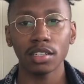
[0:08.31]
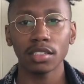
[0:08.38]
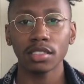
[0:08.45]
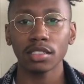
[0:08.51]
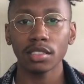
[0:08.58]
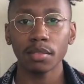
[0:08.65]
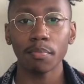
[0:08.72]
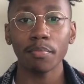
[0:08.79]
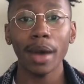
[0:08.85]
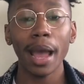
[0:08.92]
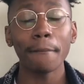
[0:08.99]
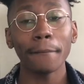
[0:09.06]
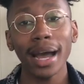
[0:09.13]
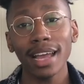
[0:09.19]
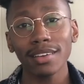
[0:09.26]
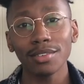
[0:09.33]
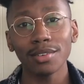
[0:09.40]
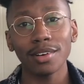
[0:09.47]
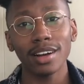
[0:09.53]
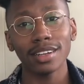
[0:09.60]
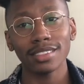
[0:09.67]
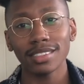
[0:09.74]
Ars- by
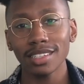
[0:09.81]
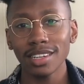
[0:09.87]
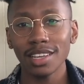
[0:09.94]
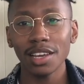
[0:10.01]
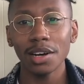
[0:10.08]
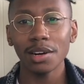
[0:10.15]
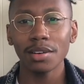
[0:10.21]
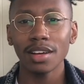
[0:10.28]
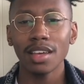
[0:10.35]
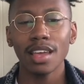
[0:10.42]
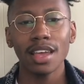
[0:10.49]
Michael Arceneaux,